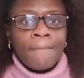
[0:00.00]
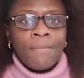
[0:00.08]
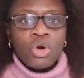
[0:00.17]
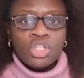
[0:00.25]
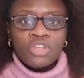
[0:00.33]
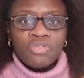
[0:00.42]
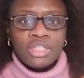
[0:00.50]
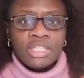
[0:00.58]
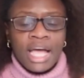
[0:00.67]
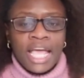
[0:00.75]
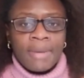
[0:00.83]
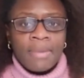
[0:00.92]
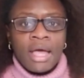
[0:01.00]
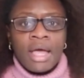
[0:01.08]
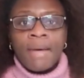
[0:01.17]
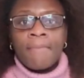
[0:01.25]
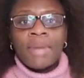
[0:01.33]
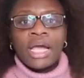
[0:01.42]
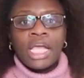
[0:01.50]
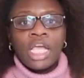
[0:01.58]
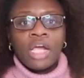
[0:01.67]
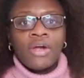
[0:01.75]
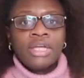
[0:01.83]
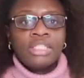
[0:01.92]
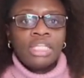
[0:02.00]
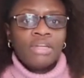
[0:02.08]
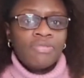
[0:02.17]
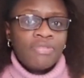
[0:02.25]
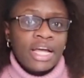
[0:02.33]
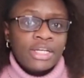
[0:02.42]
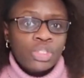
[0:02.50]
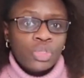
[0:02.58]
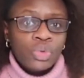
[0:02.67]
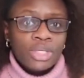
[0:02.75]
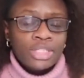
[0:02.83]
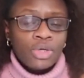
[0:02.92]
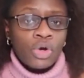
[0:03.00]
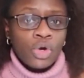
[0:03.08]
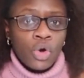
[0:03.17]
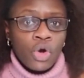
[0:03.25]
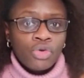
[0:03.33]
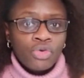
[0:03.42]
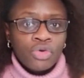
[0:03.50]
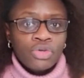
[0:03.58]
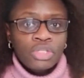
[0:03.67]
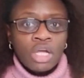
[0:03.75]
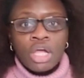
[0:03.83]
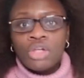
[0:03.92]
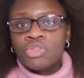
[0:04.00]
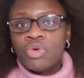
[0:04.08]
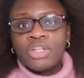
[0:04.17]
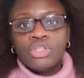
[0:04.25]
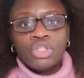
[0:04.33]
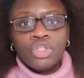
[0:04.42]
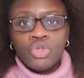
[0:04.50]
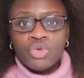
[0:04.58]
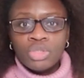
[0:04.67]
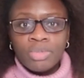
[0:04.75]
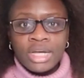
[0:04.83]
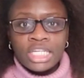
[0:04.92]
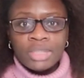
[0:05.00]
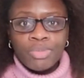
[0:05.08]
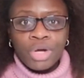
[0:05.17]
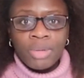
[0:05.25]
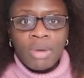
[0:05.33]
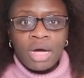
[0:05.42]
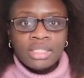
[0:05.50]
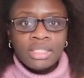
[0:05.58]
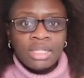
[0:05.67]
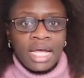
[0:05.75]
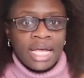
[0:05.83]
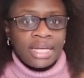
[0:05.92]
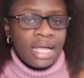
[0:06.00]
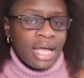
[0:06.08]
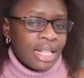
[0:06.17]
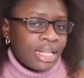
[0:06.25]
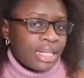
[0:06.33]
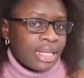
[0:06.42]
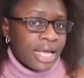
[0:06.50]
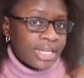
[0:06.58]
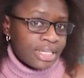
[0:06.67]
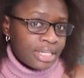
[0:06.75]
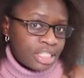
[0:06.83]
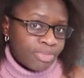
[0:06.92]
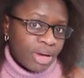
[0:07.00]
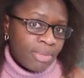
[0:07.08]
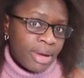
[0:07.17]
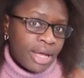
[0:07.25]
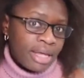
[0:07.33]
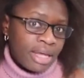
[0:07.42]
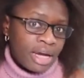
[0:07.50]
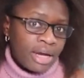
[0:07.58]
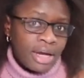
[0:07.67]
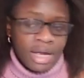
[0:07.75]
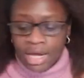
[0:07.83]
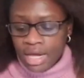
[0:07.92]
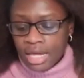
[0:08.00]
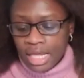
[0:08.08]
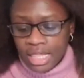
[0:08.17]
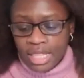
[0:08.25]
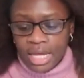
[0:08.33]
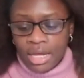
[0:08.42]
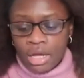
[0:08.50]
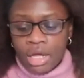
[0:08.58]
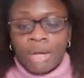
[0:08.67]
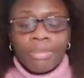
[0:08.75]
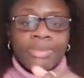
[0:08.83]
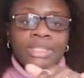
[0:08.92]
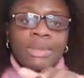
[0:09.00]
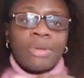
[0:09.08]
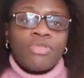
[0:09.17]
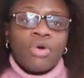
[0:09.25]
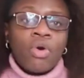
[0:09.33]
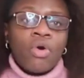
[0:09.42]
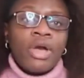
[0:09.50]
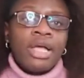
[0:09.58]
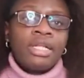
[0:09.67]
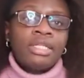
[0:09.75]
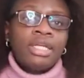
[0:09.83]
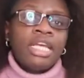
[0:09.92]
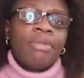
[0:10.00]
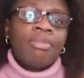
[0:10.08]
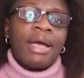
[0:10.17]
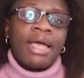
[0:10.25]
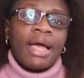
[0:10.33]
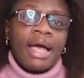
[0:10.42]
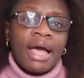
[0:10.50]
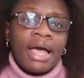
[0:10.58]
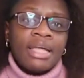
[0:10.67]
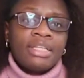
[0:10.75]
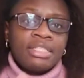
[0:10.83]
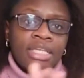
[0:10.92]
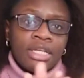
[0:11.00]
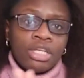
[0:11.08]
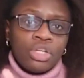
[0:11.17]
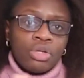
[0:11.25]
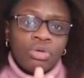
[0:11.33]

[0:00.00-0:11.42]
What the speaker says: Most of the time my hair is in flat twists or cornrows, so I just use my spray bottle and lightly spray my hair, and then put some of the oil in my hands and